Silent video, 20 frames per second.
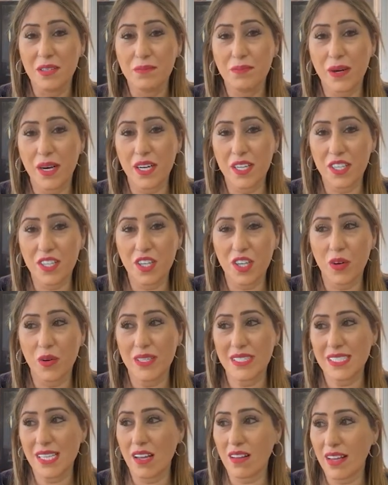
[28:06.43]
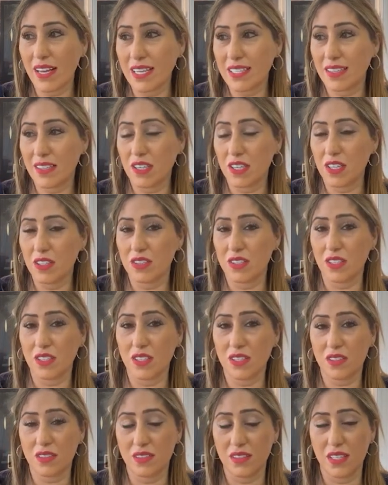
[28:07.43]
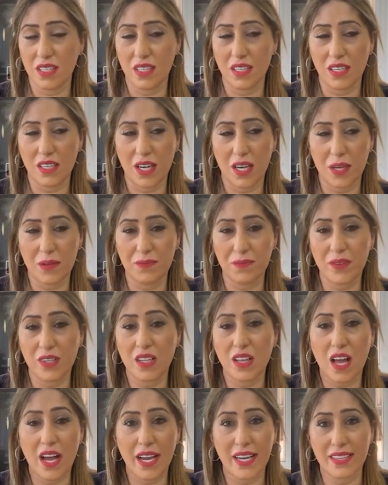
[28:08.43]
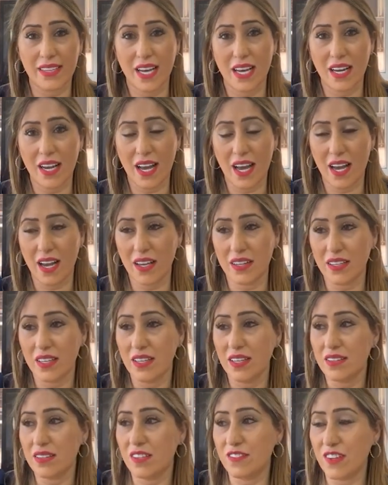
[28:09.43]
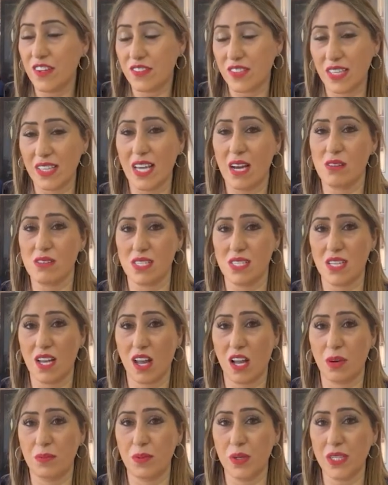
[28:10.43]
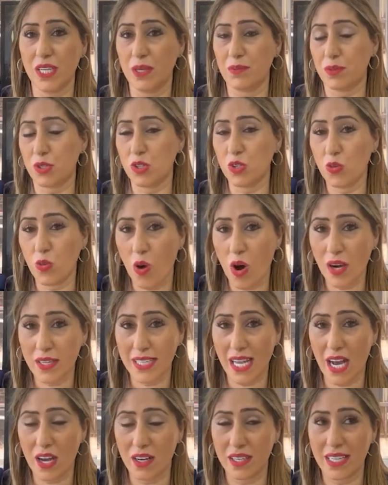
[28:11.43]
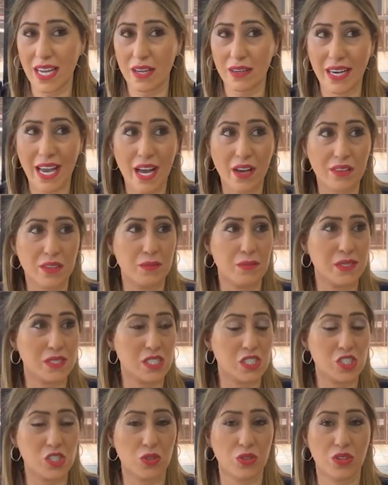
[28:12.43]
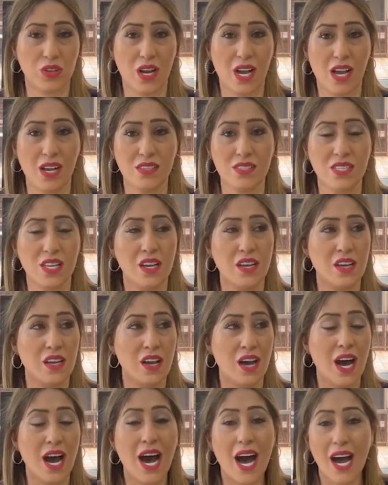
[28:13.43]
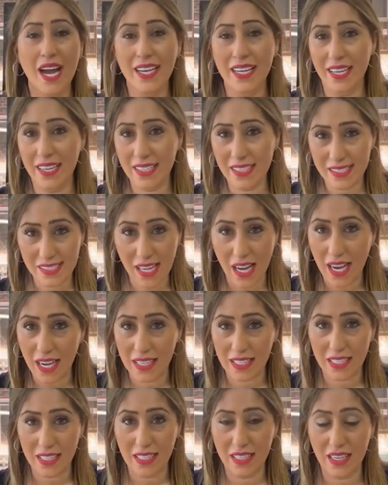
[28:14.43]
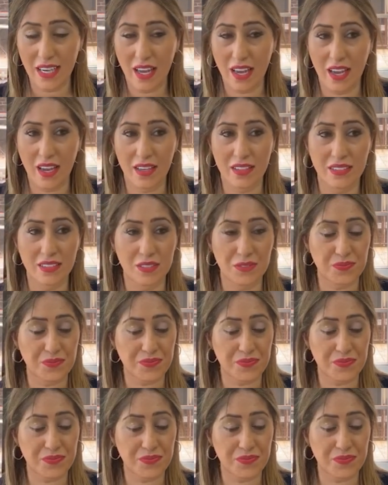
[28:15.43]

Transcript: But it's not like the client that had the $50,000 bookkeeper who walked out, and now the business owner has high anxiety and